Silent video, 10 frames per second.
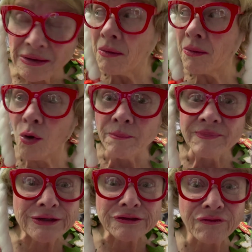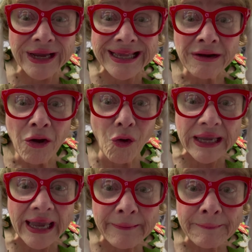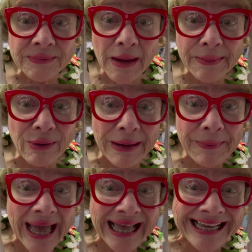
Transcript: Oh, there's Fred. Okay, I'll be right back.